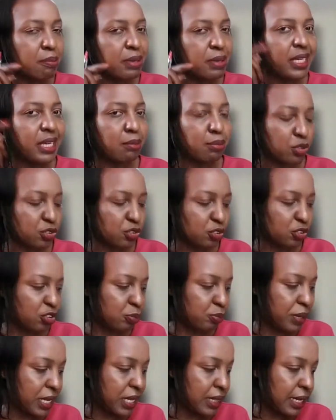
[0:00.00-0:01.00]
and being able
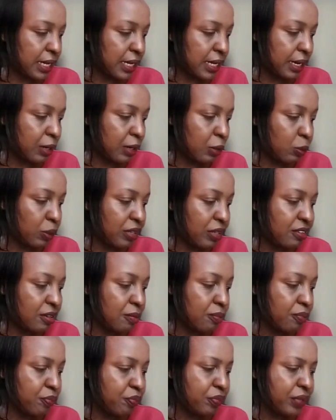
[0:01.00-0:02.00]
to speak that
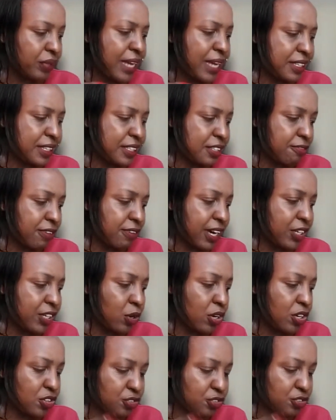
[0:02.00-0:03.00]
language
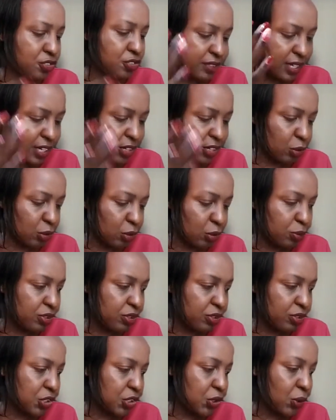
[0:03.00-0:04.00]
identify your interest and
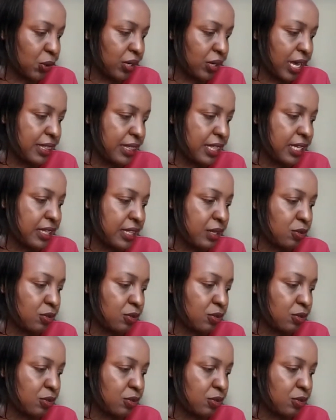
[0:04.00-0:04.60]
your position.